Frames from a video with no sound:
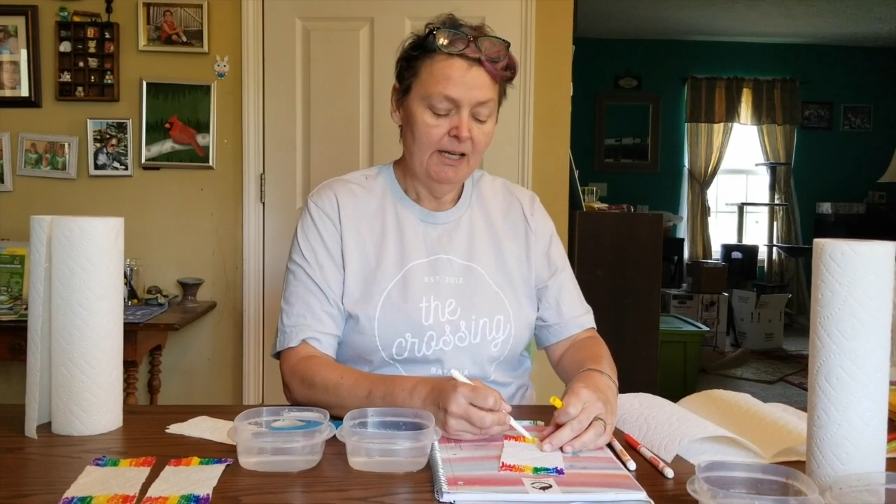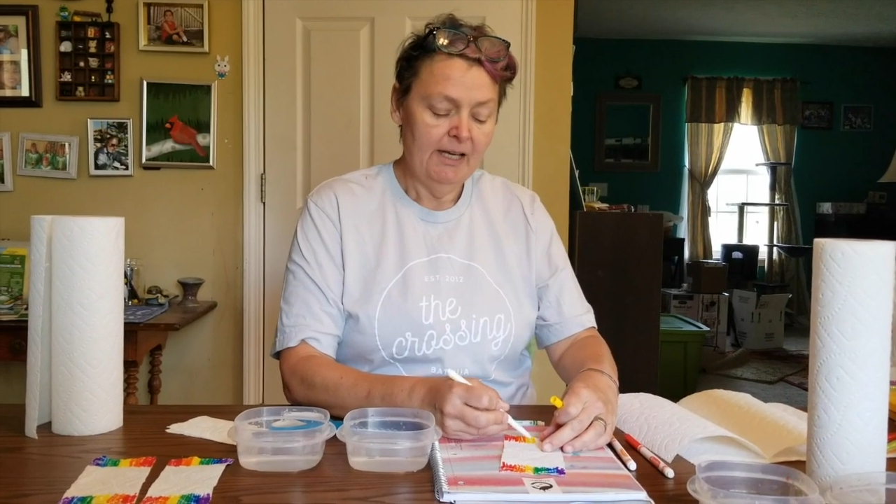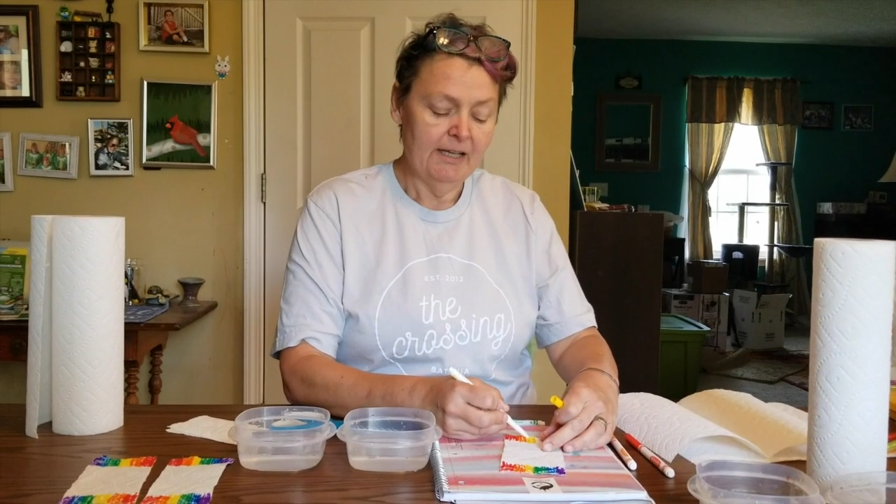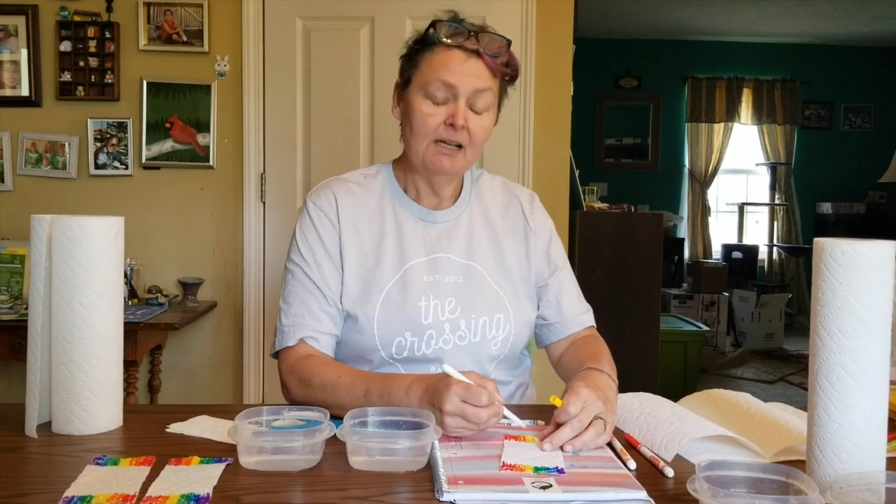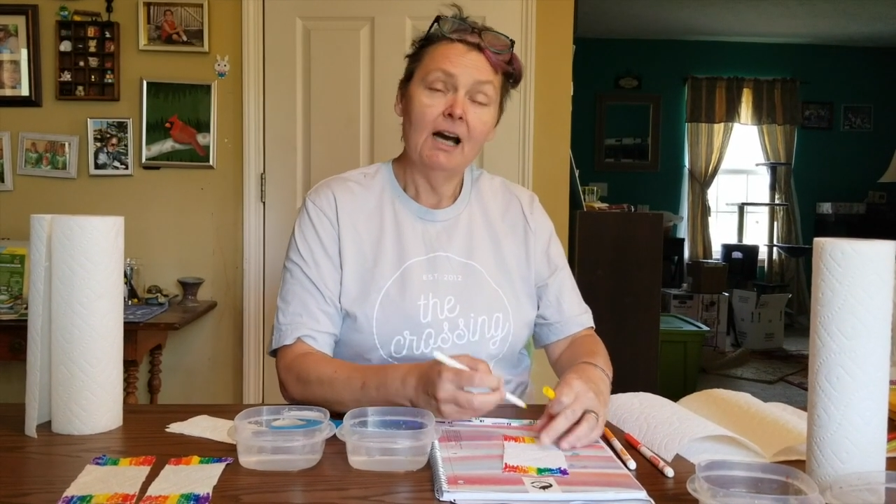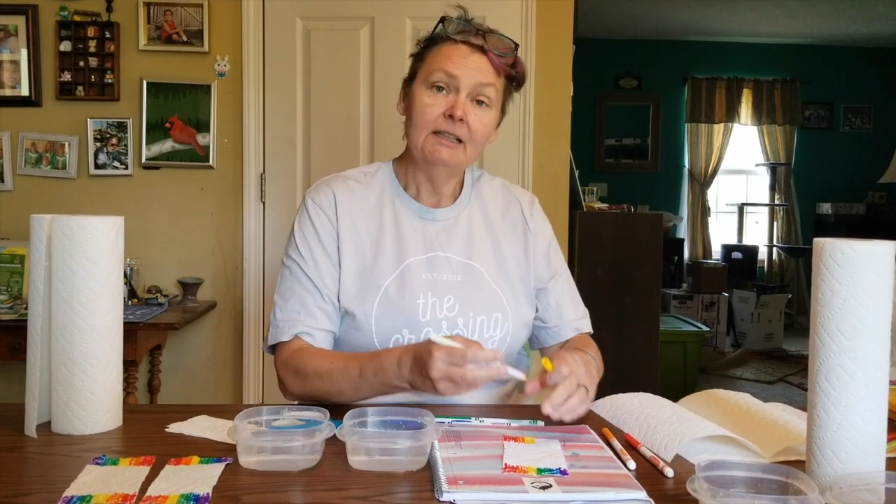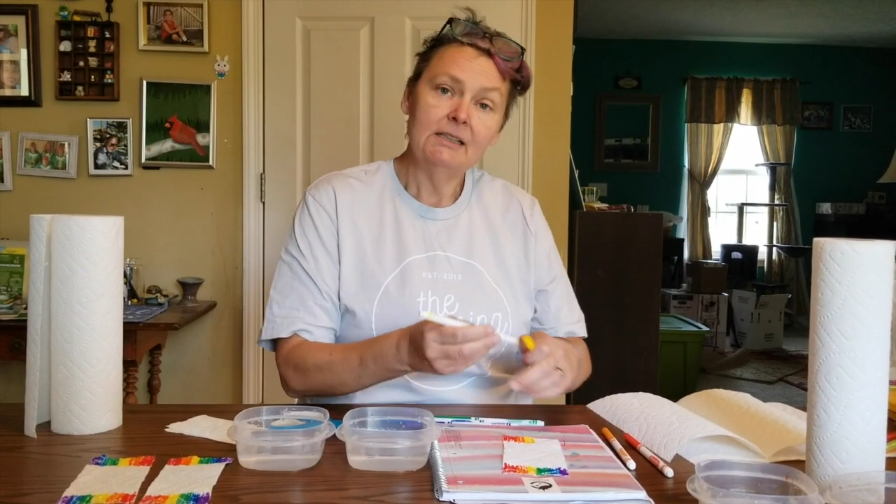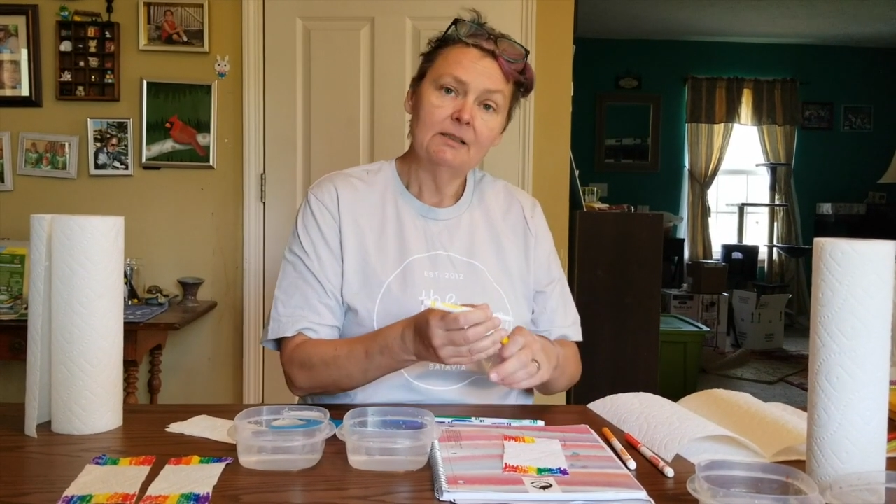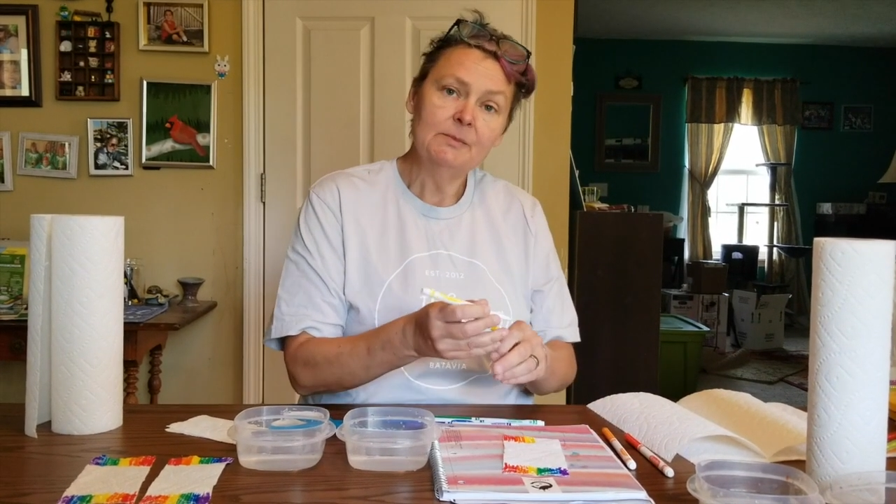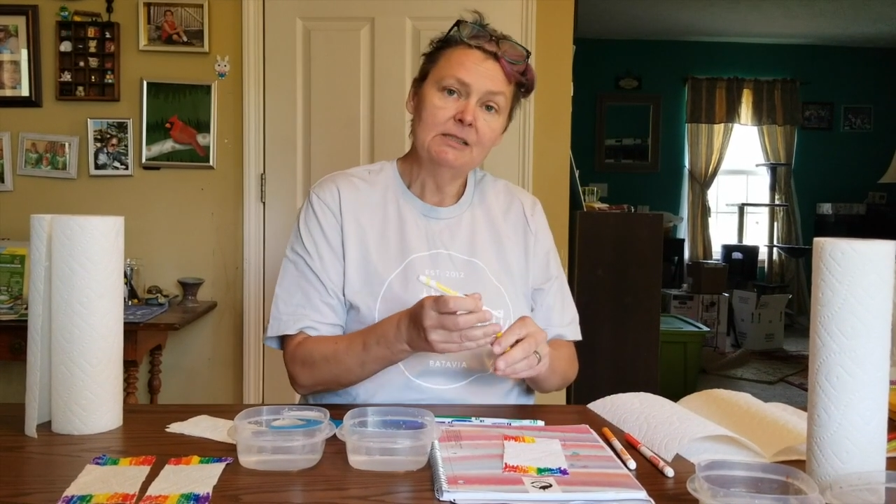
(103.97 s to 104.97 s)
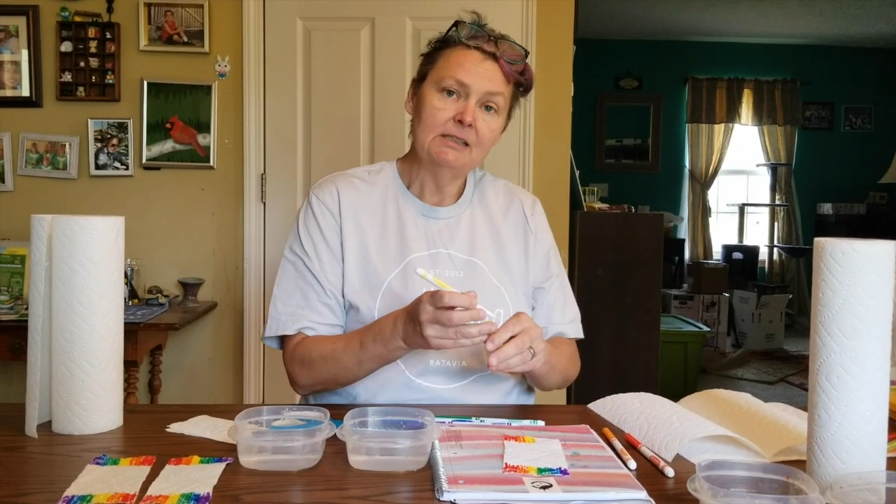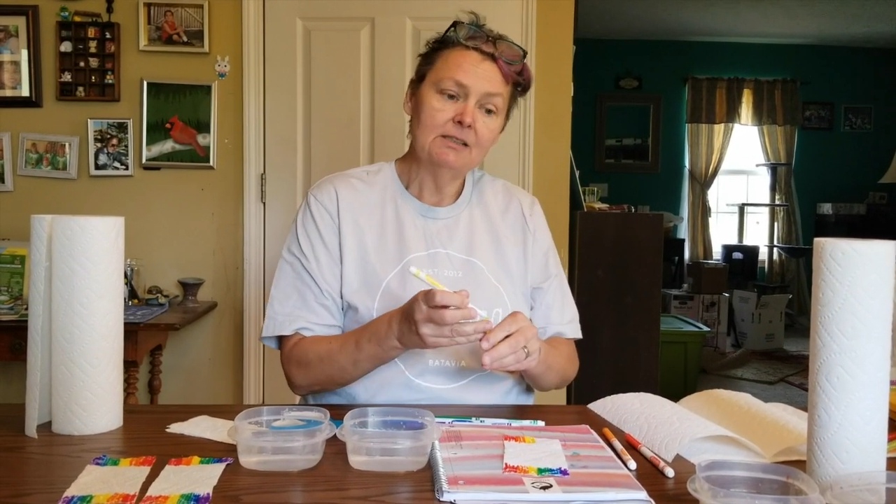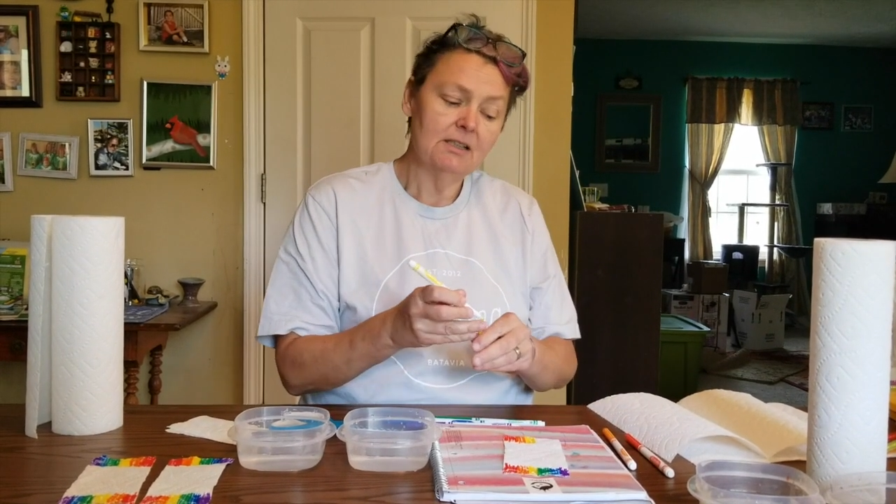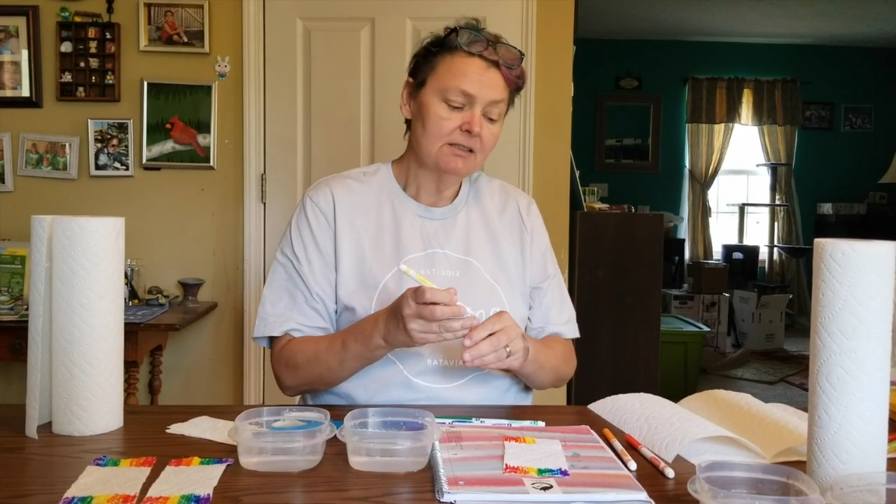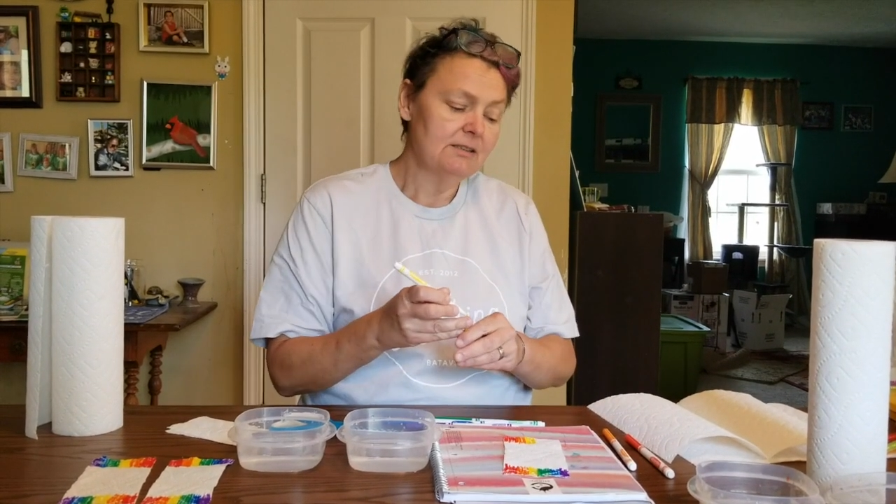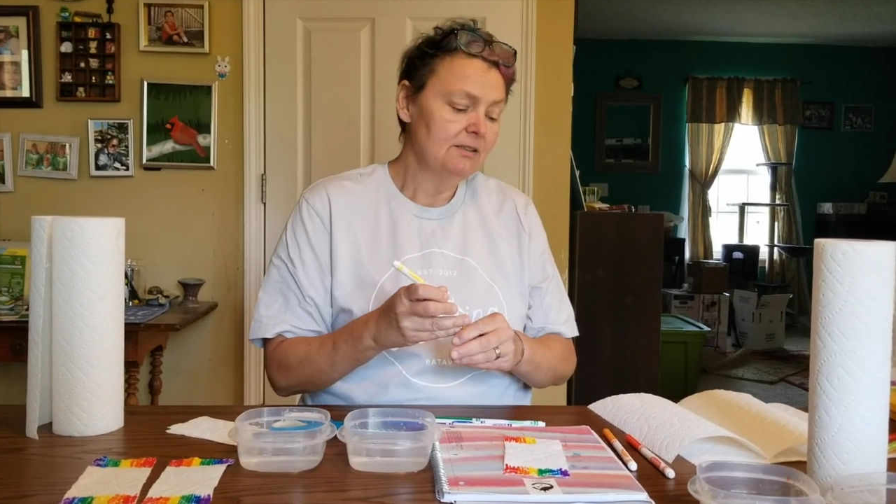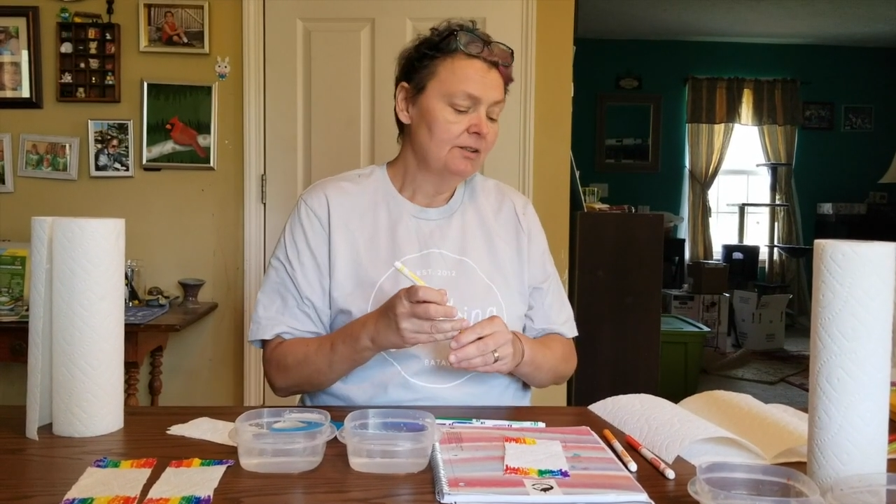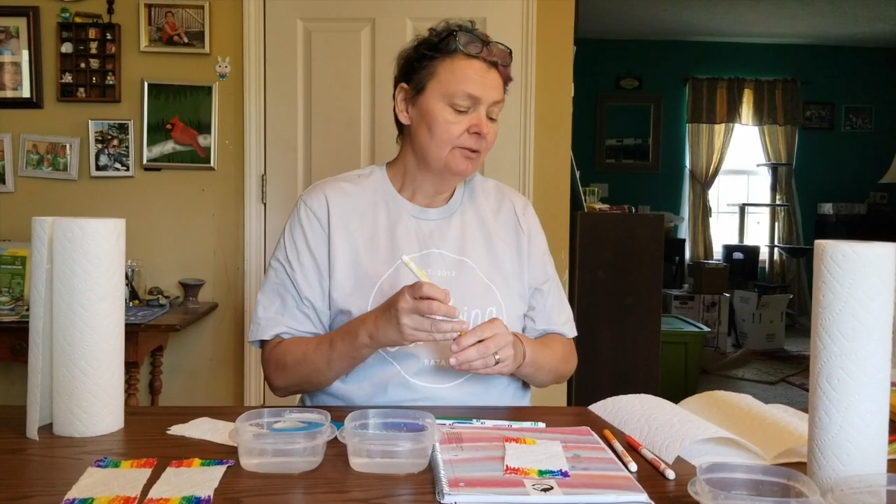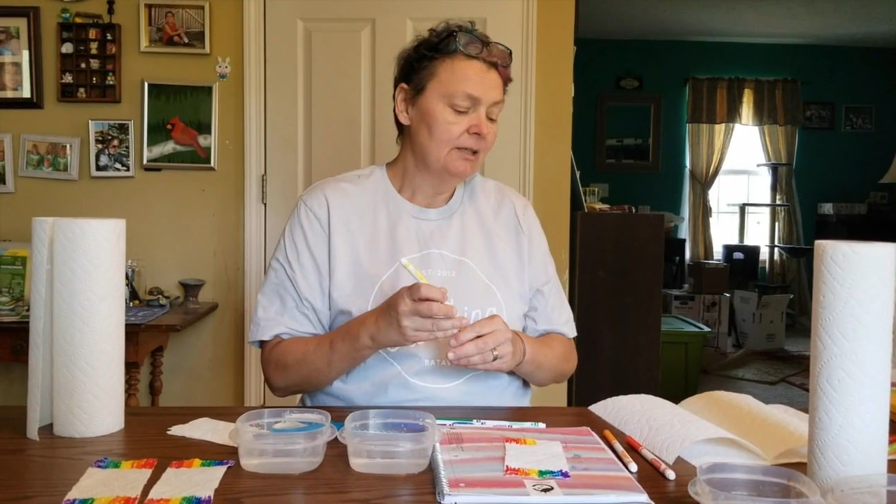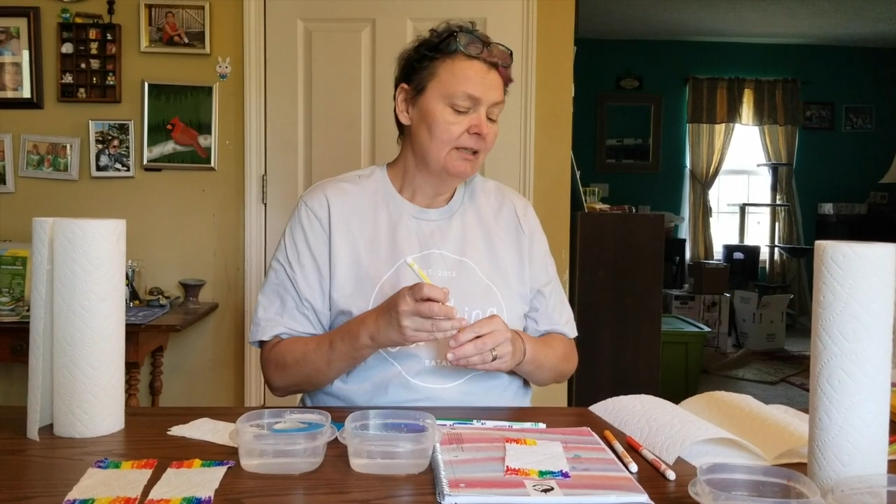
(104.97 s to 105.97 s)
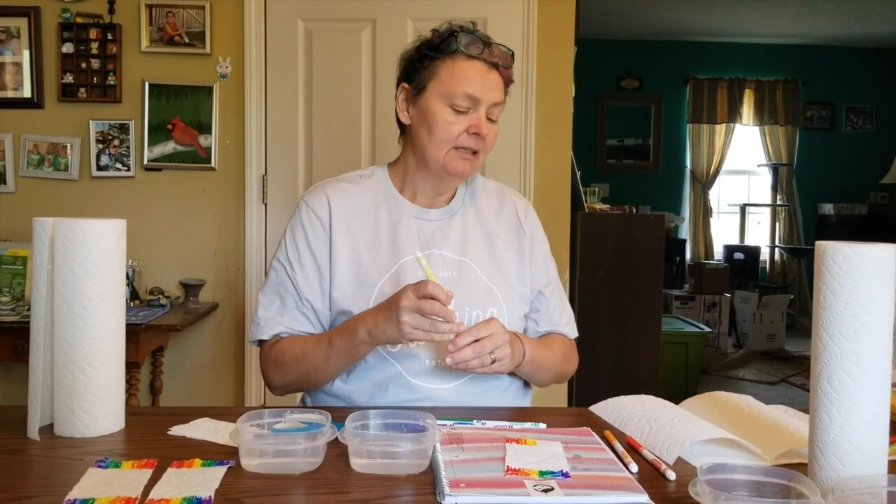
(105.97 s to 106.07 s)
And God comes and he talks to Noah